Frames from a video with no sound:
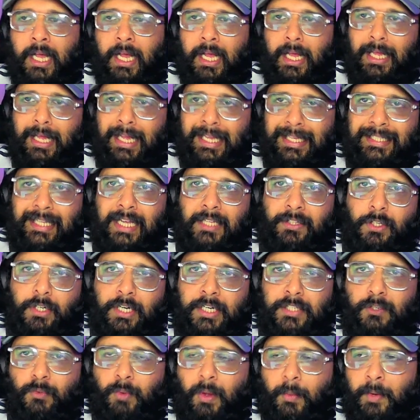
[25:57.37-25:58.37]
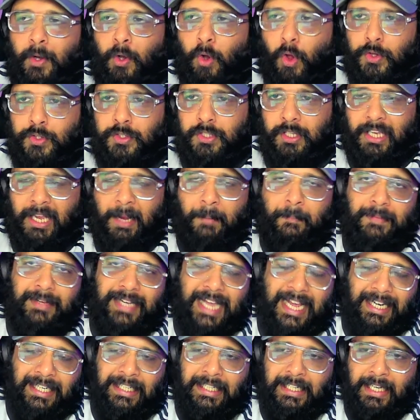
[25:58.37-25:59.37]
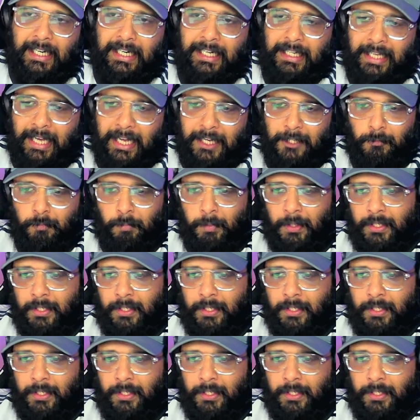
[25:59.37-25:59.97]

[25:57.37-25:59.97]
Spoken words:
is that the reason why we lost the game? Technically yes, but